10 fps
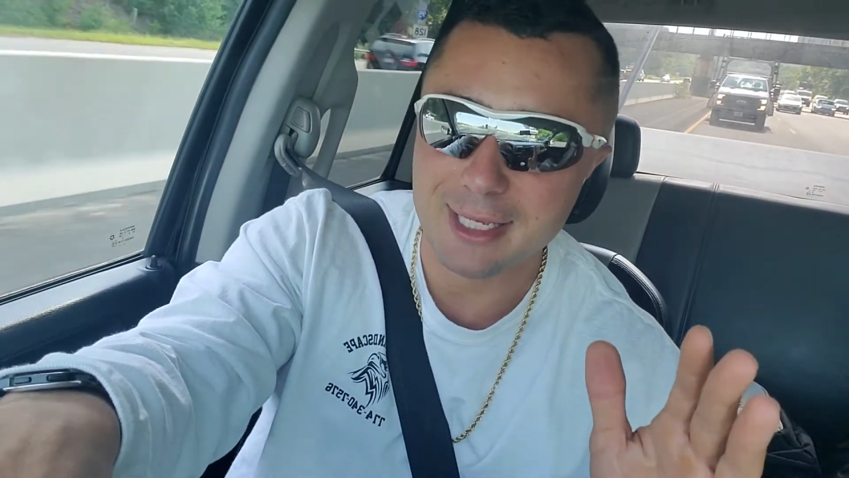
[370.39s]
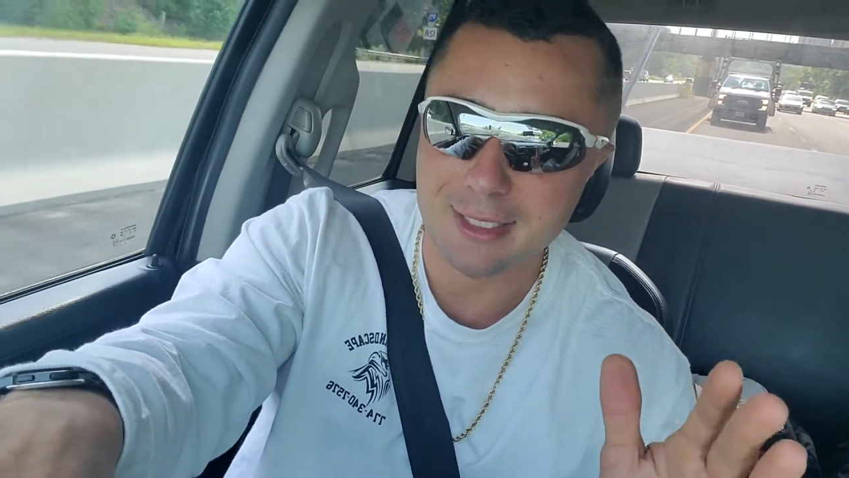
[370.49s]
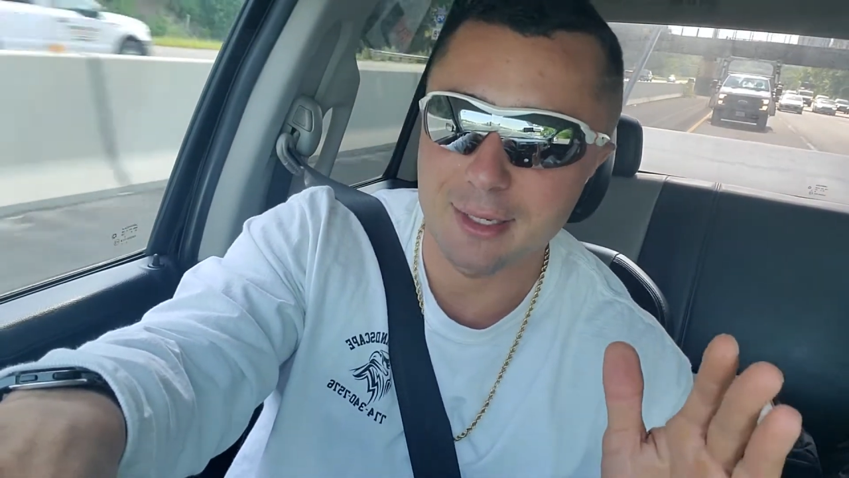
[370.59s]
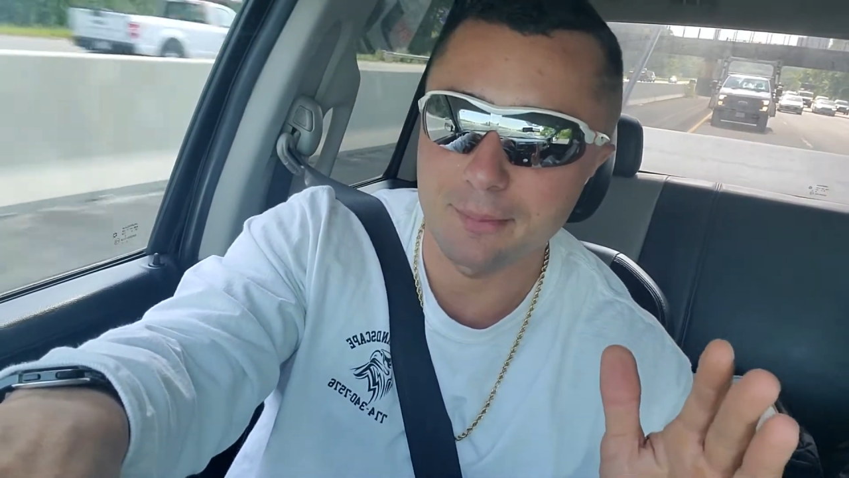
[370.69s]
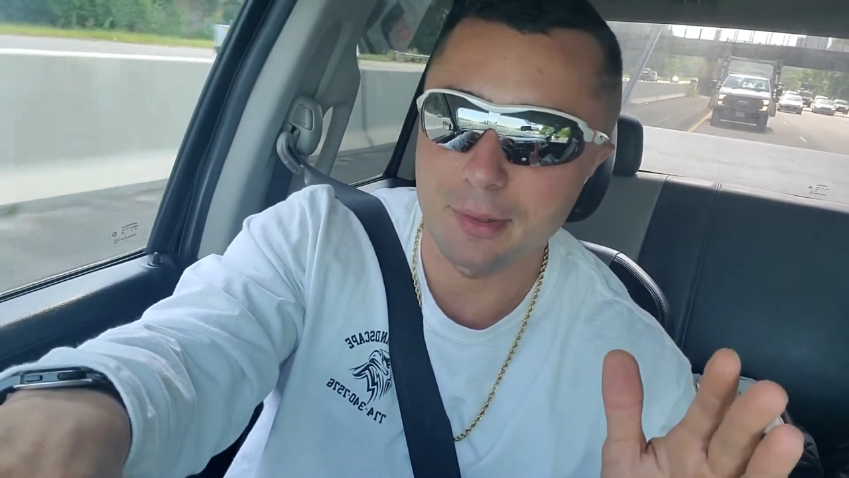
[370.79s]

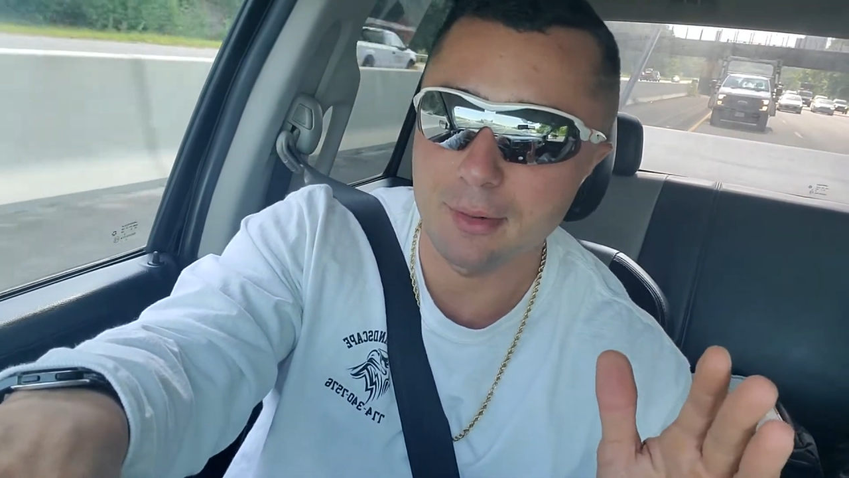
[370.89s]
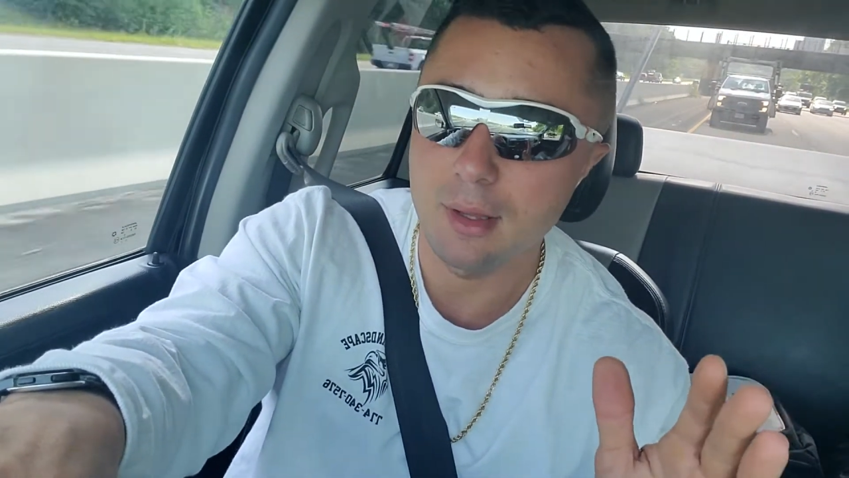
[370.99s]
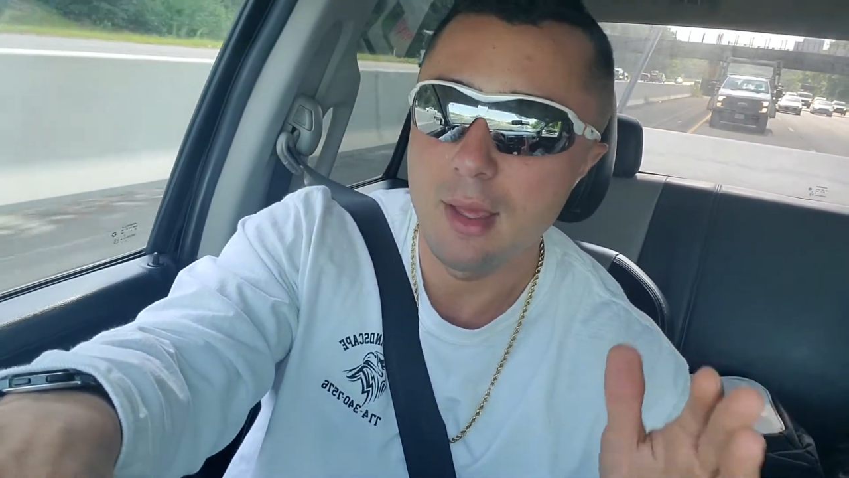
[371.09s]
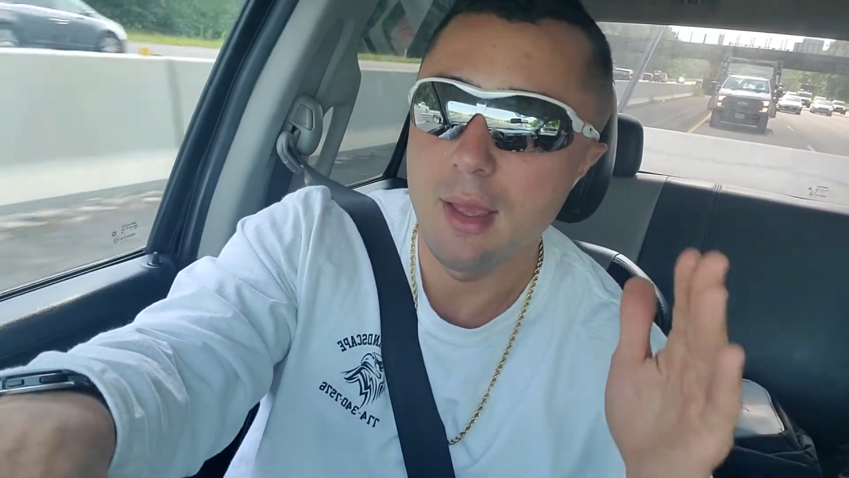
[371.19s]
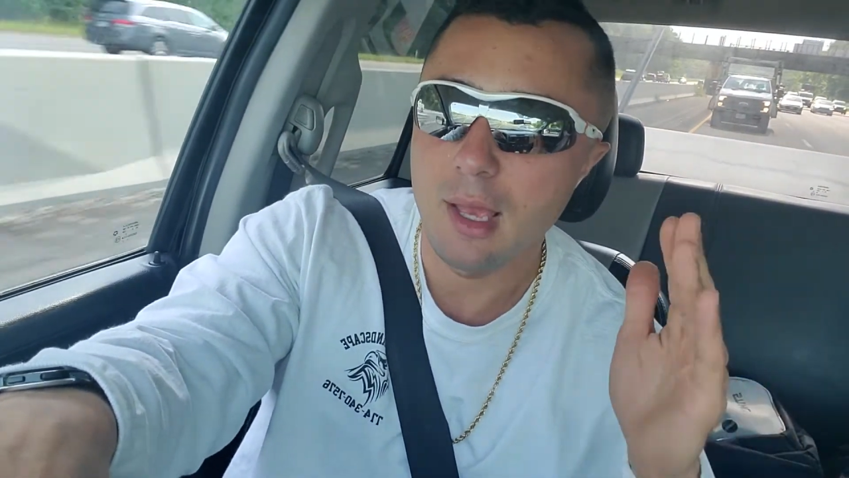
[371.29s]
simple.
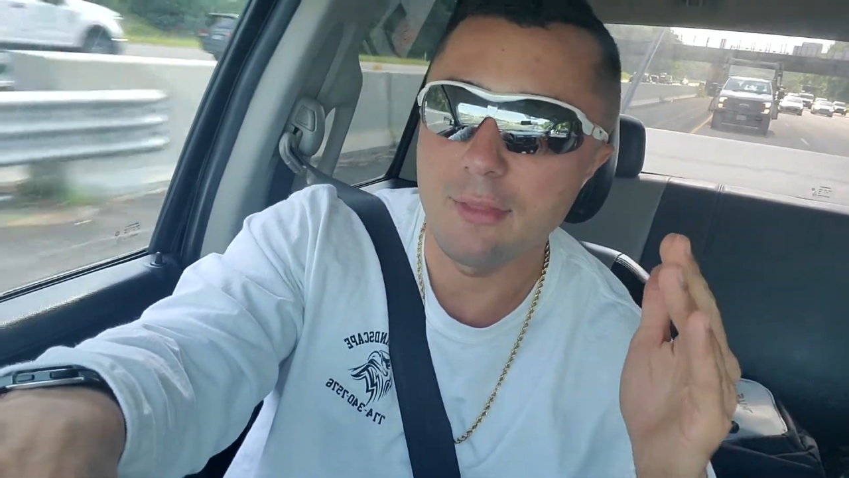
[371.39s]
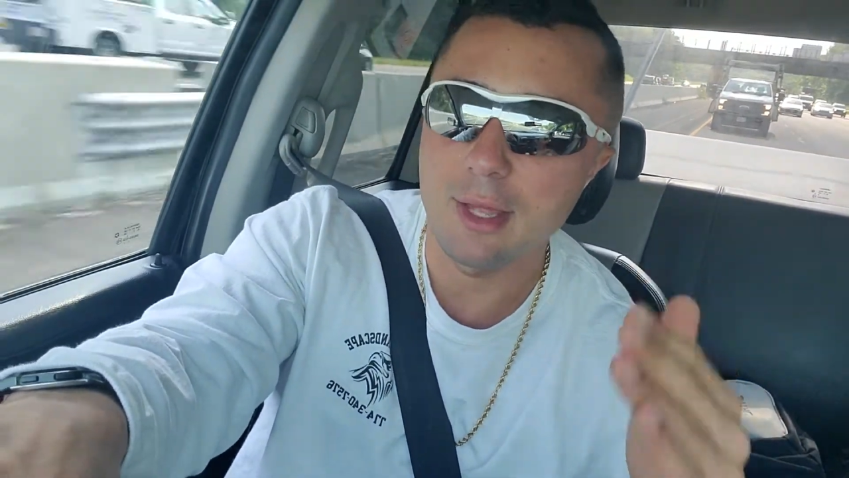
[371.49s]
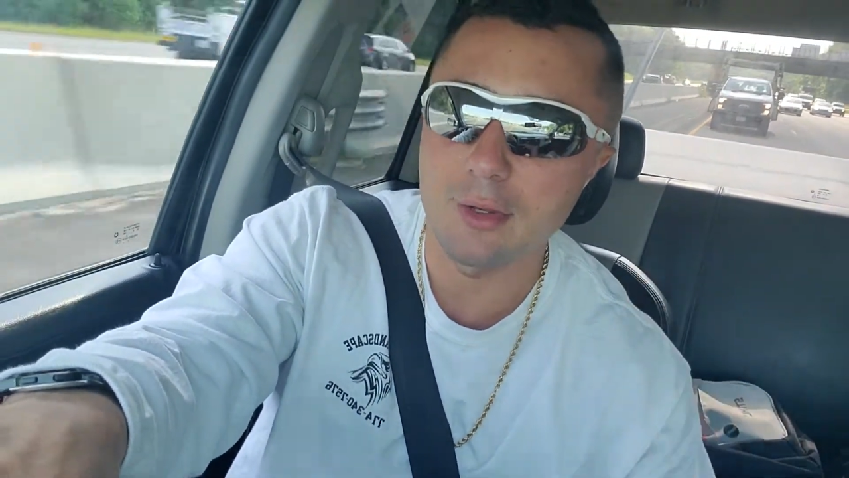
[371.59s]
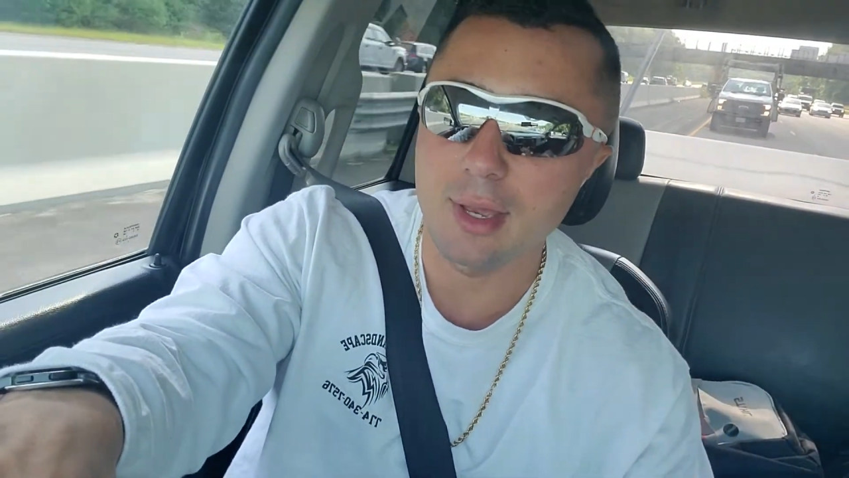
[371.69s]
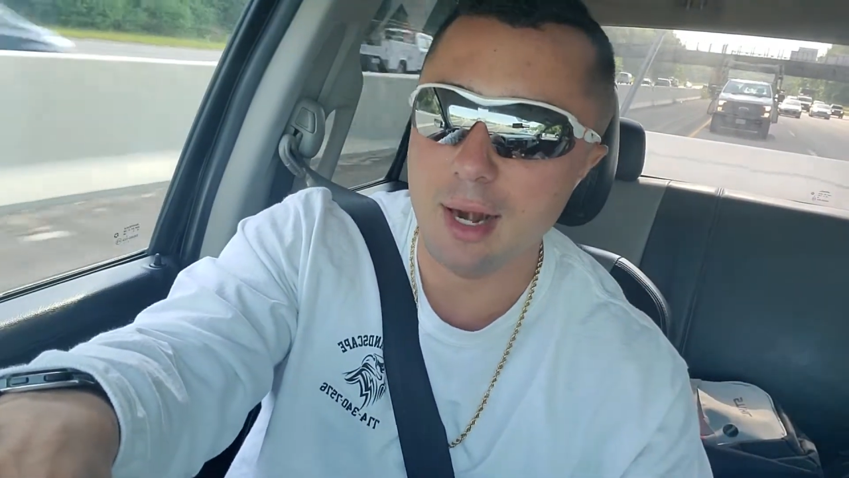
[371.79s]
And
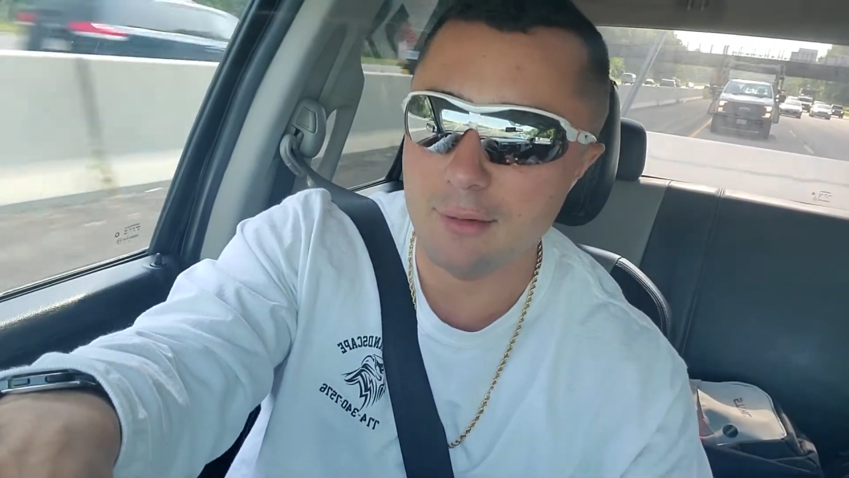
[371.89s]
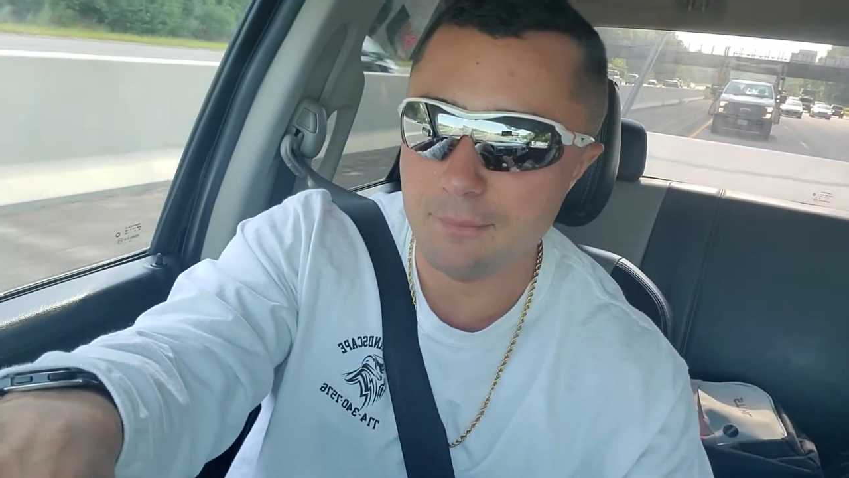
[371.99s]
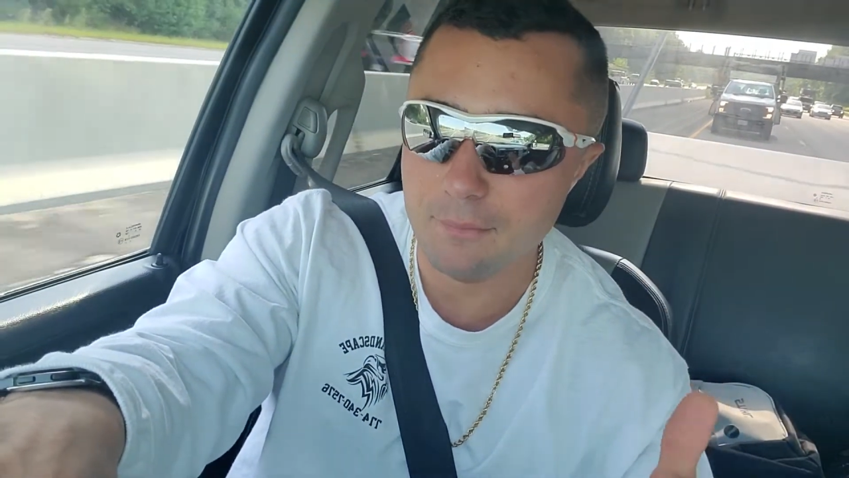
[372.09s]
then you got to,